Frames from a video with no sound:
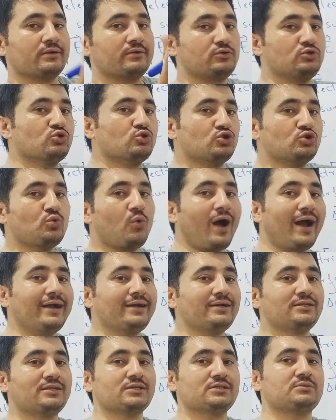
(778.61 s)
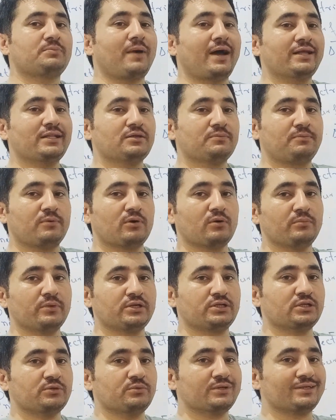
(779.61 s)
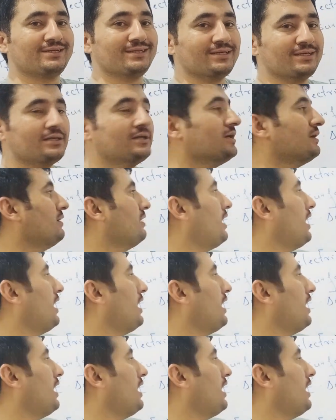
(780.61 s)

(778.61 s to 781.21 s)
you divide this by the permittivity